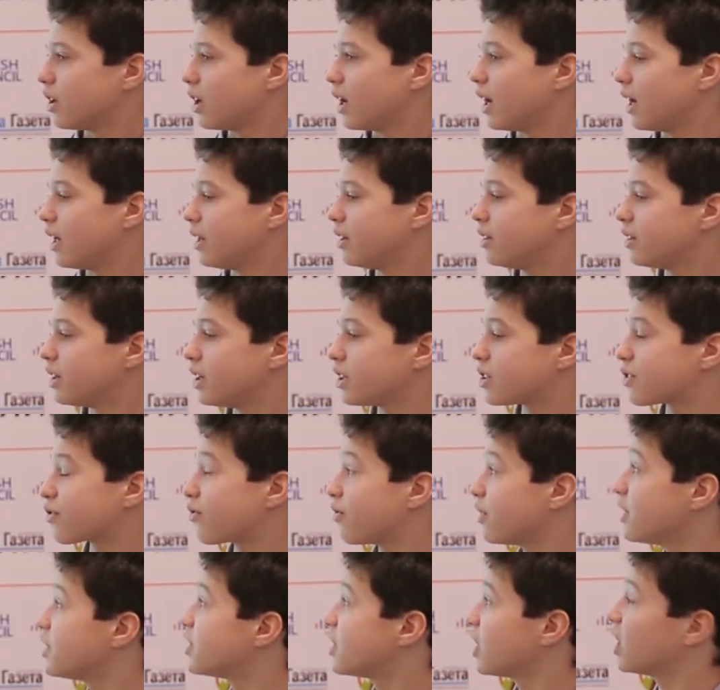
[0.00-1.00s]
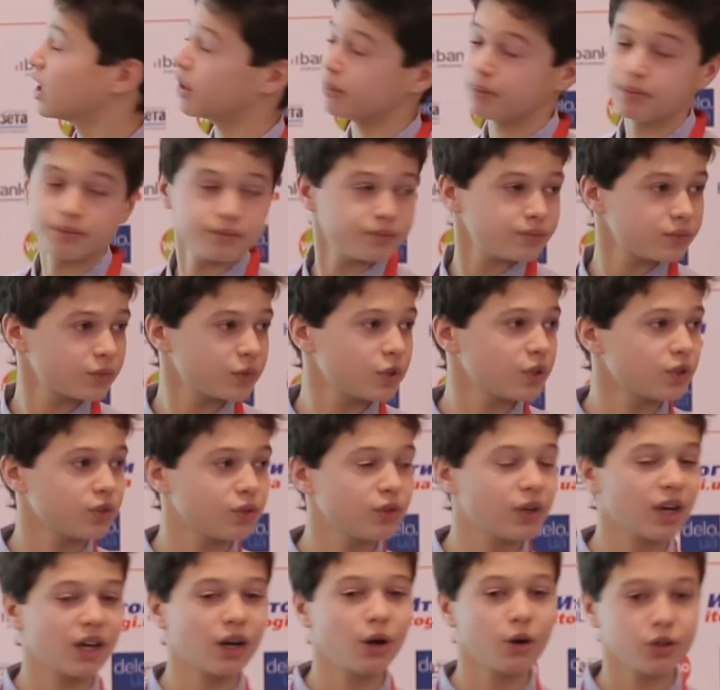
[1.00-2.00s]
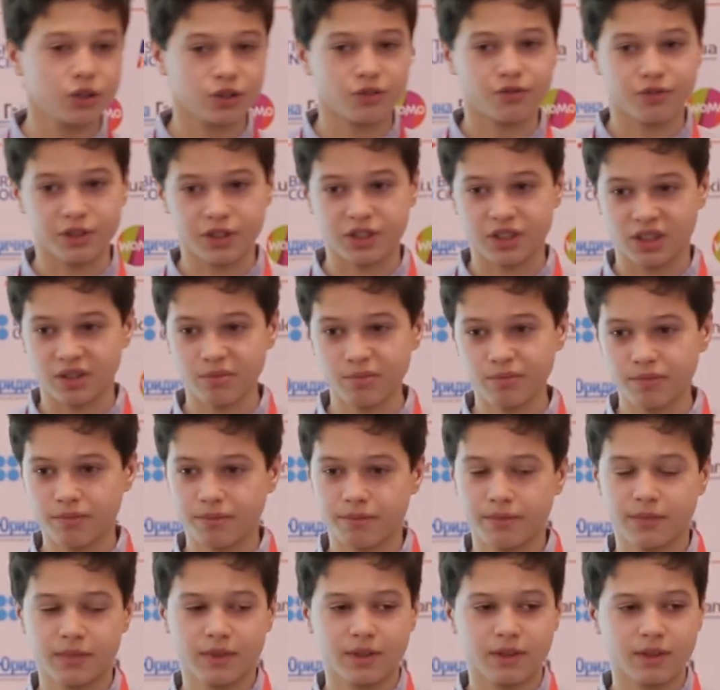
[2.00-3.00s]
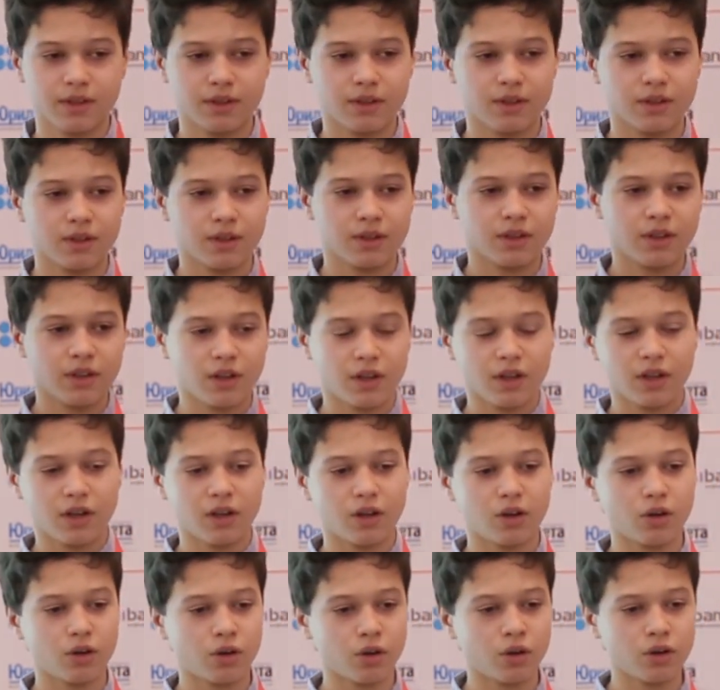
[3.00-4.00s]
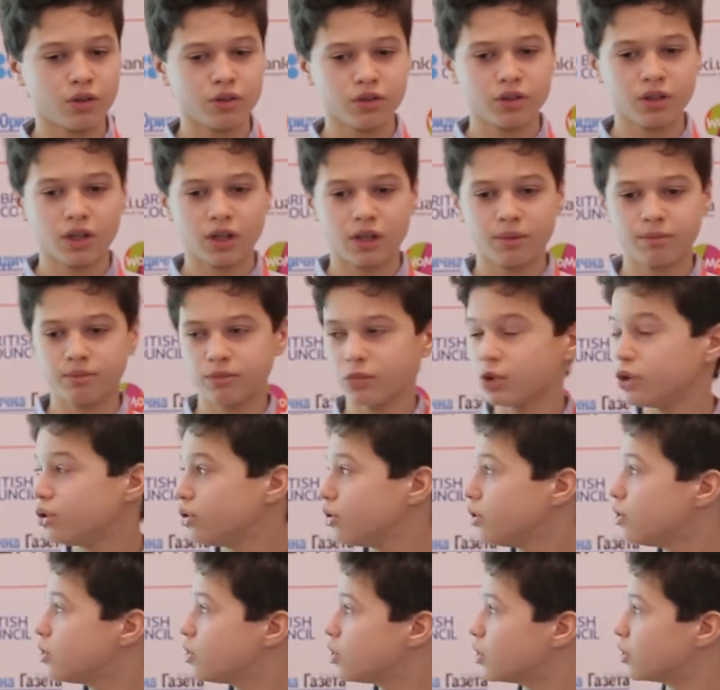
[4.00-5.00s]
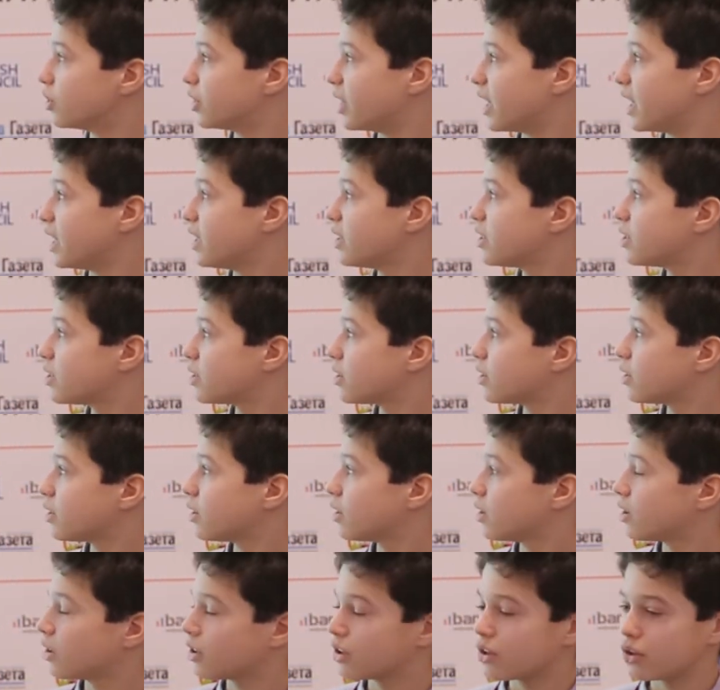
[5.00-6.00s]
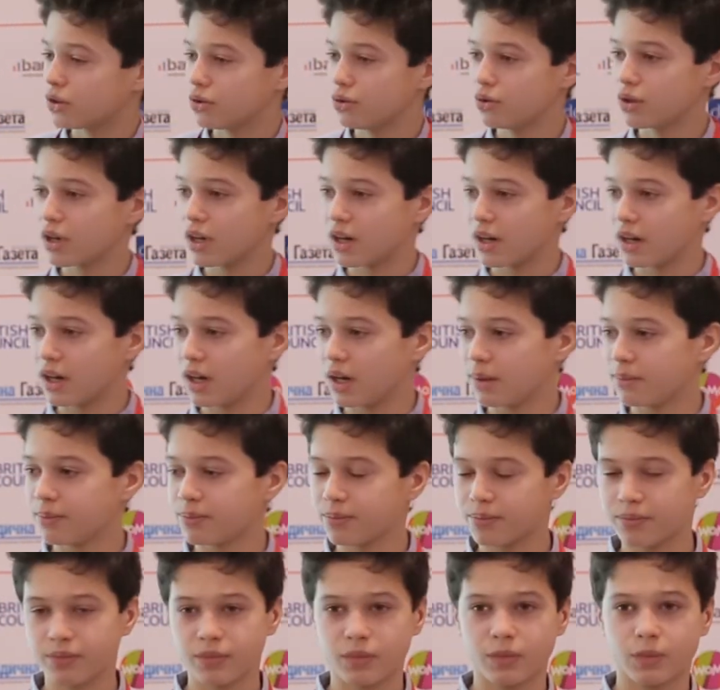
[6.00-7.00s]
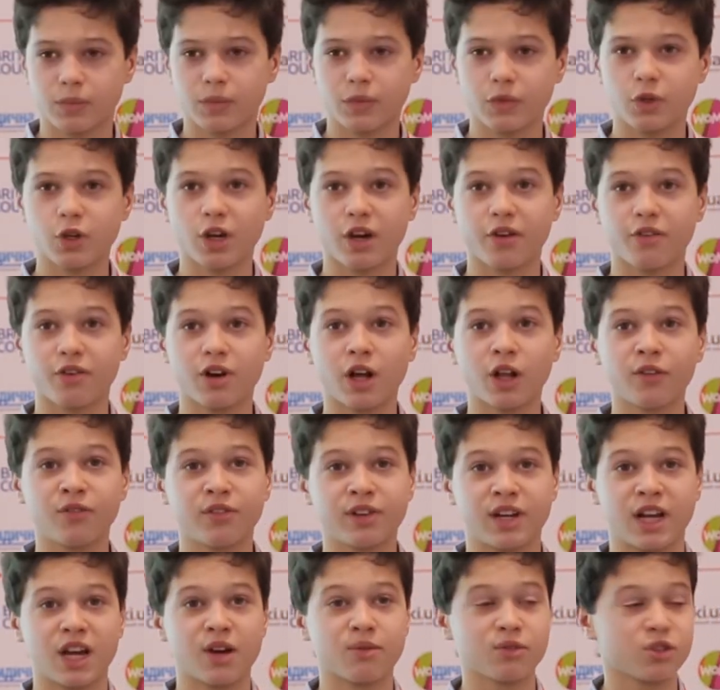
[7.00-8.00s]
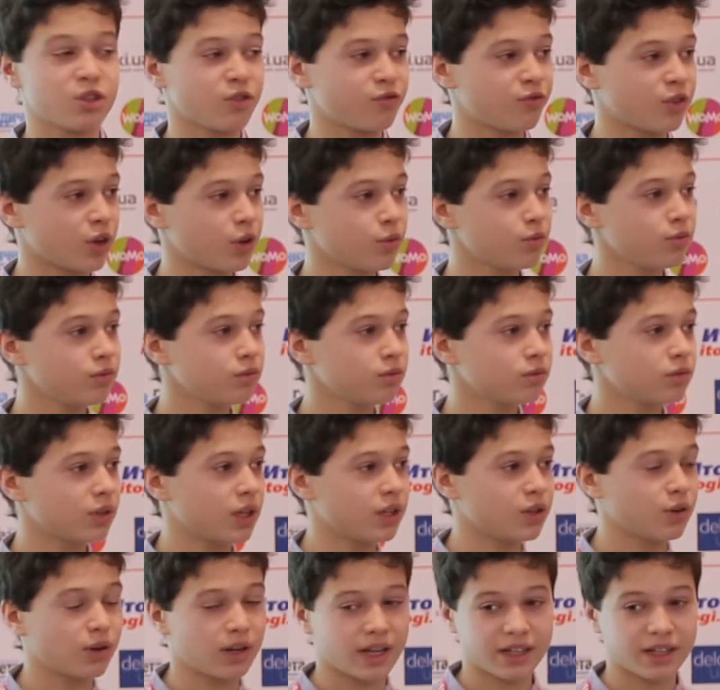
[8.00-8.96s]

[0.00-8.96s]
And it's free time. You get loads of free time. On usual days, you have half an hour with your phone and your